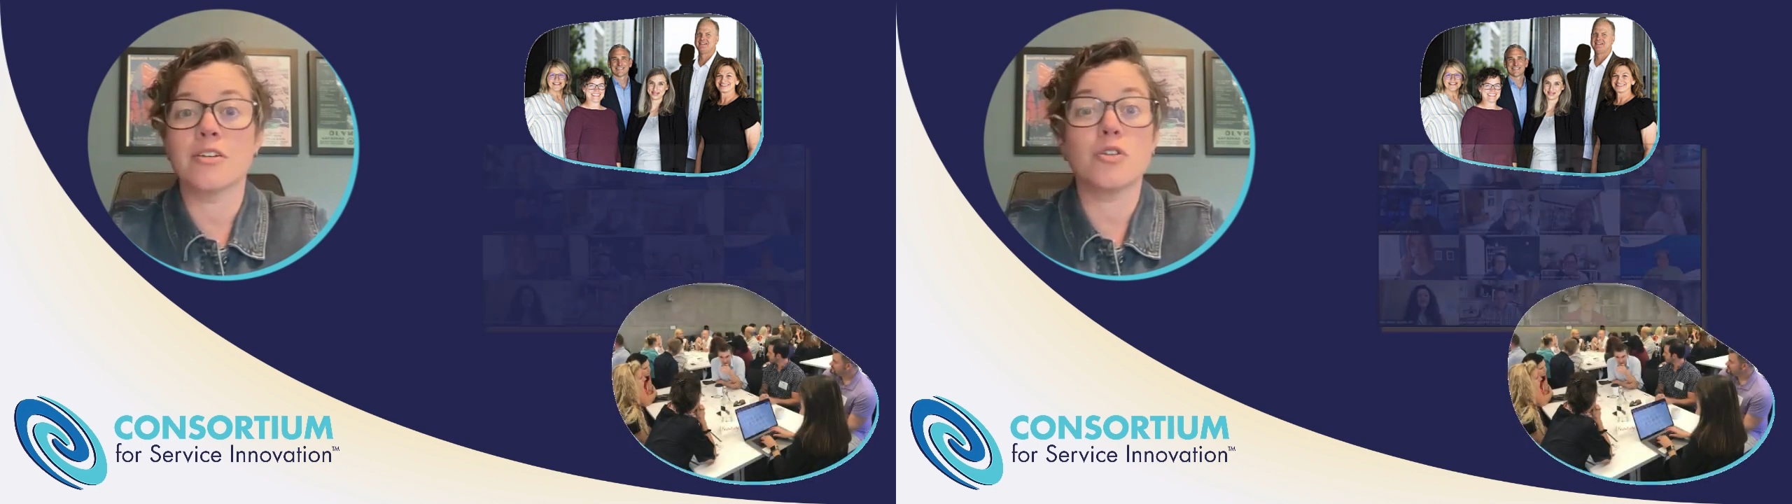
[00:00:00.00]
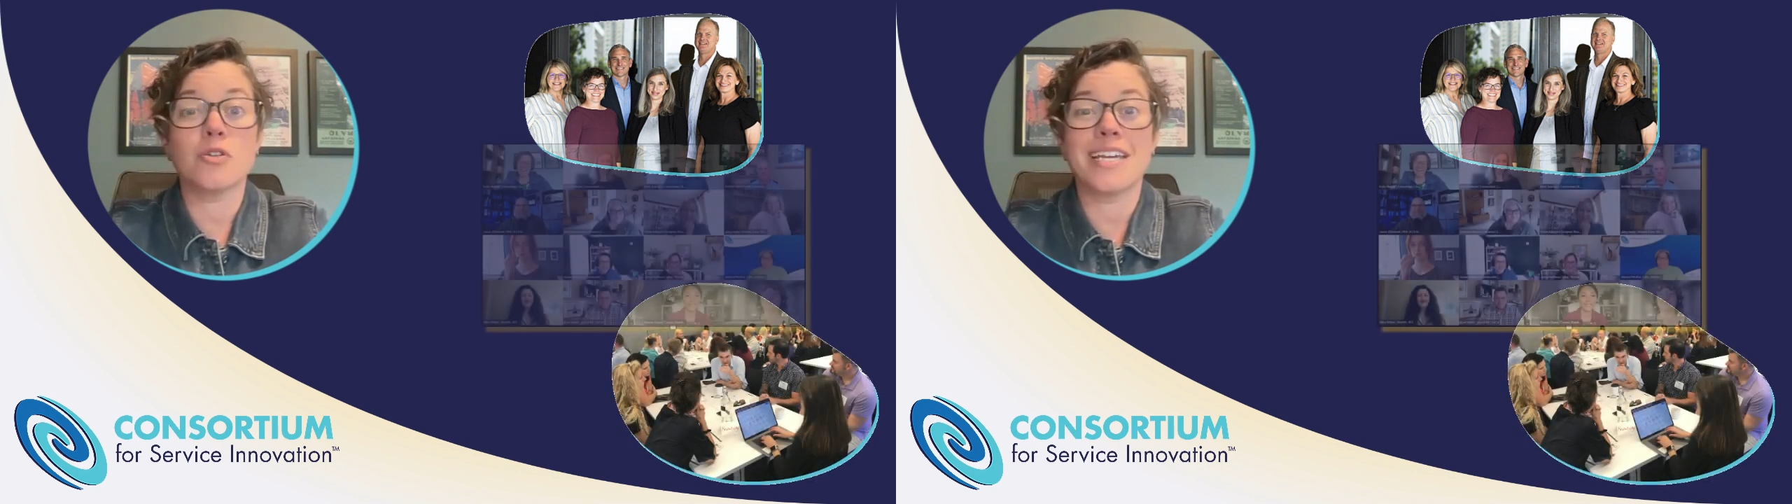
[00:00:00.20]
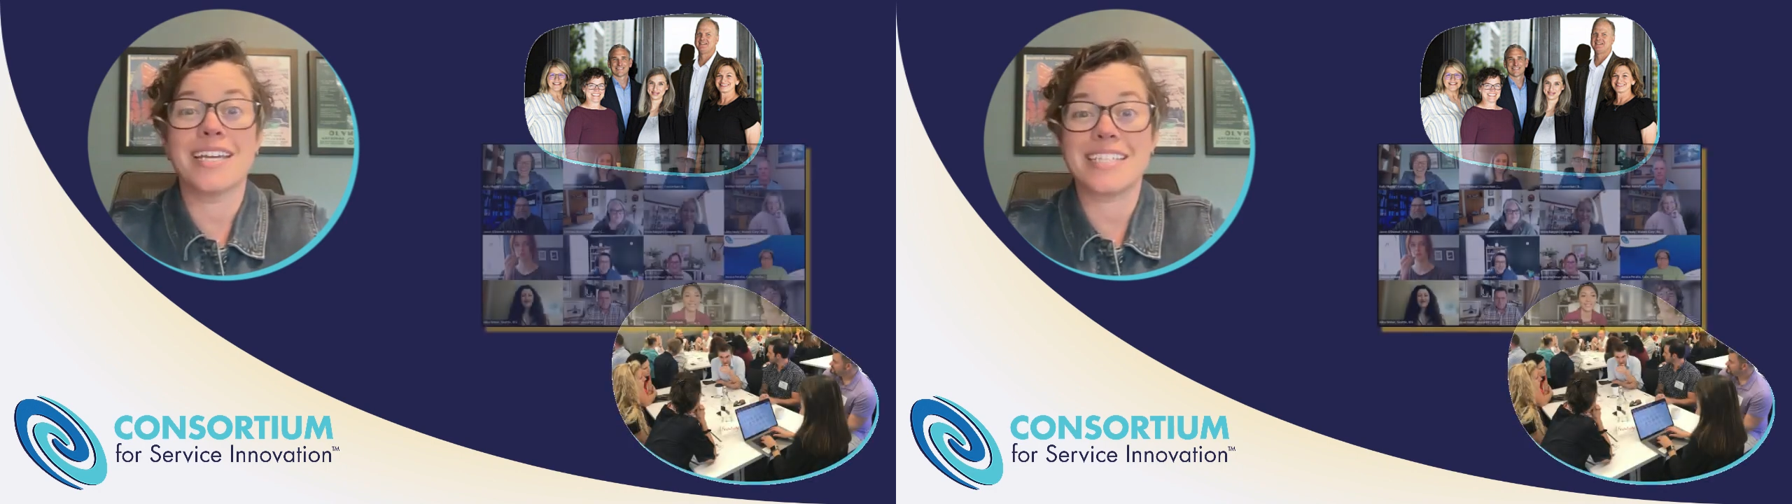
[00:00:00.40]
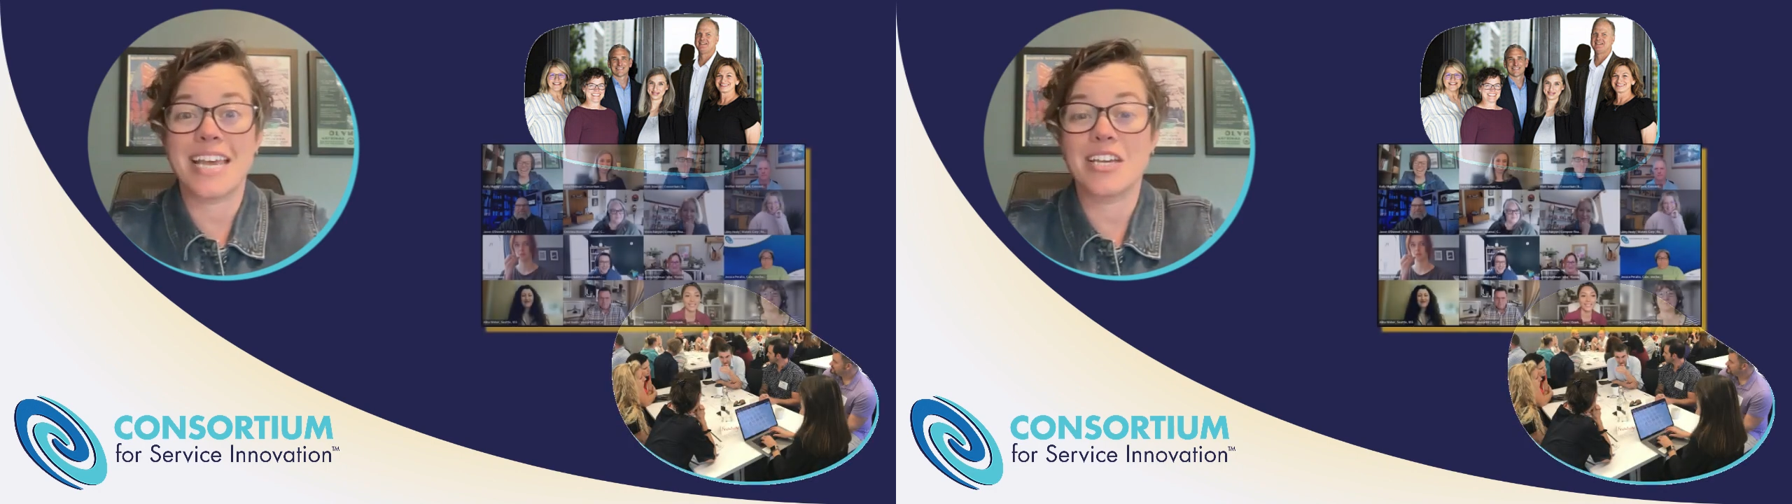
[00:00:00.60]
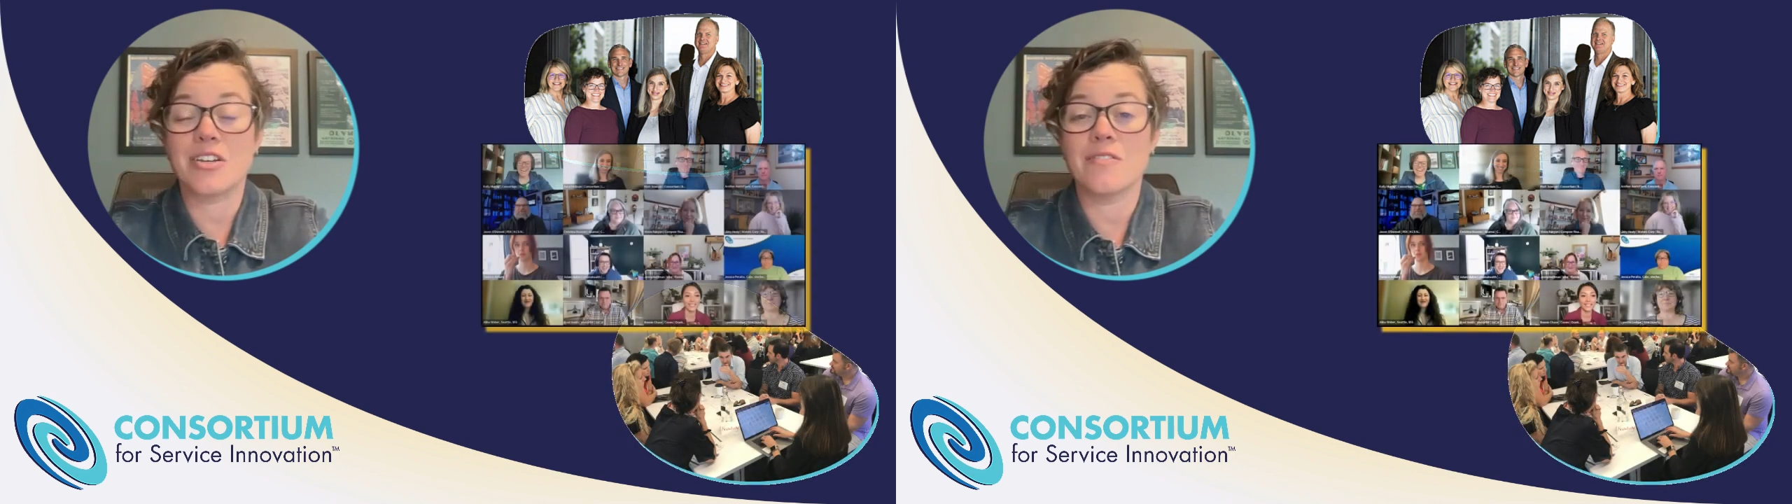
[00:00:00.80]
including
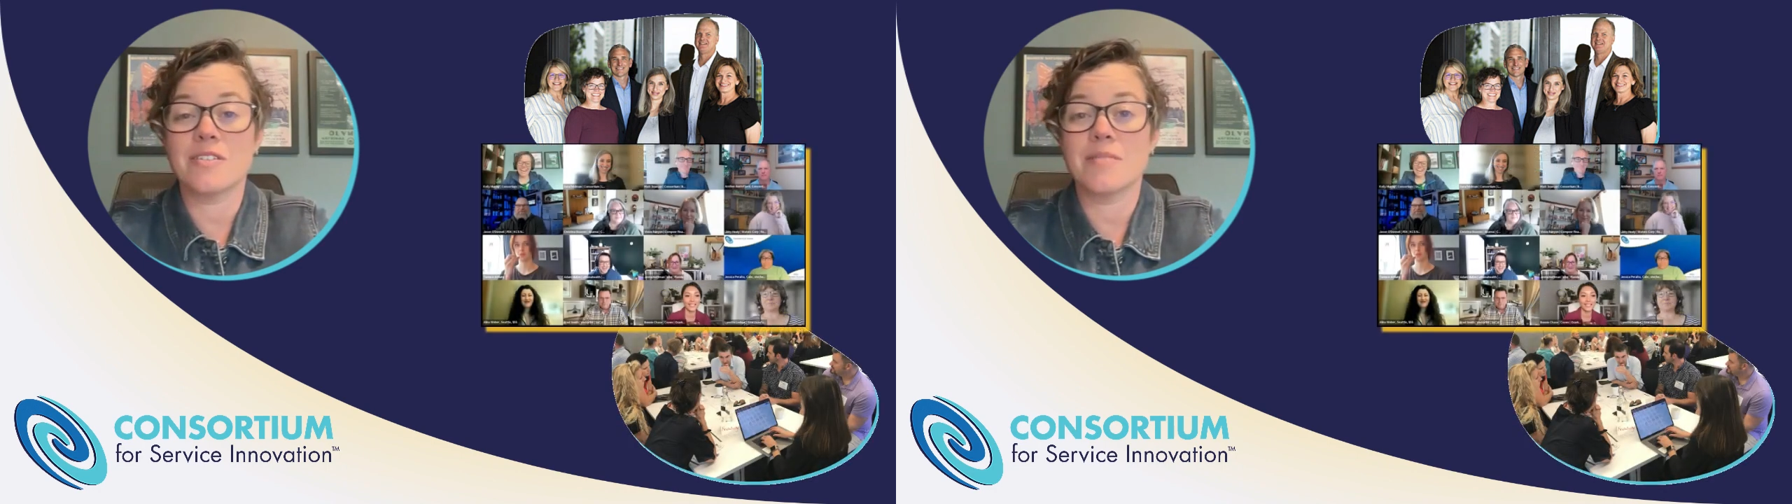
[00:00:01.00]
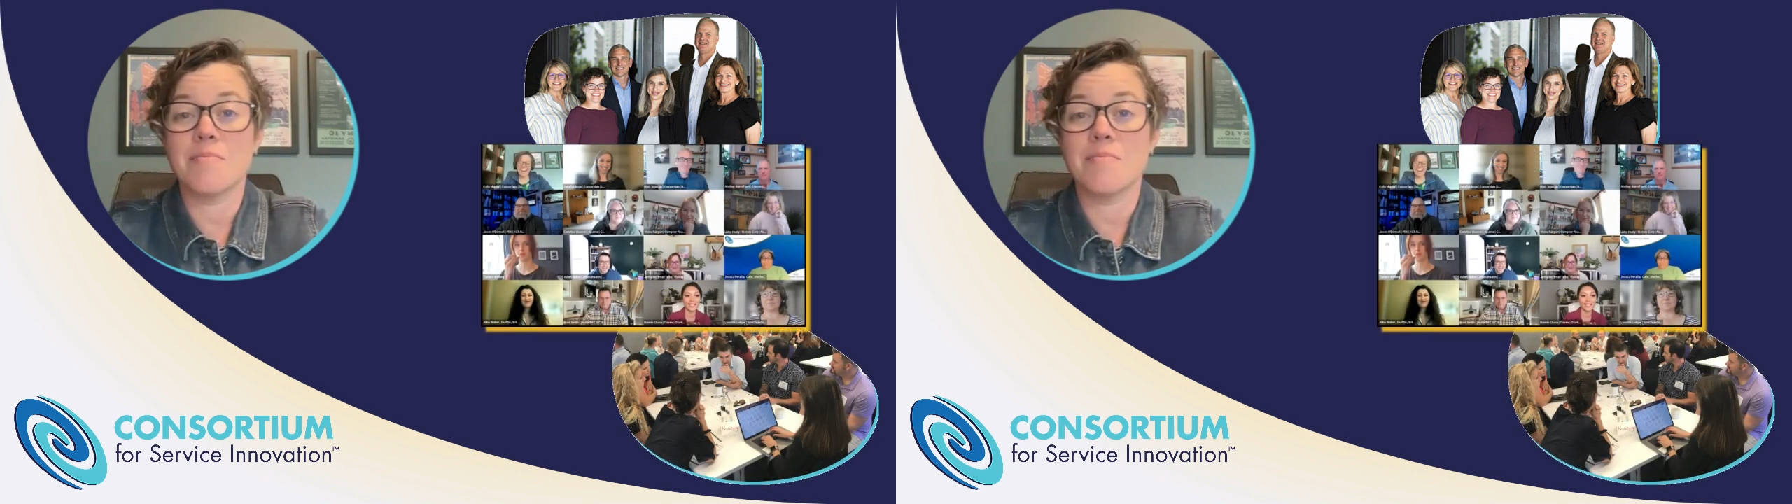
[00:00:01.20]
executives,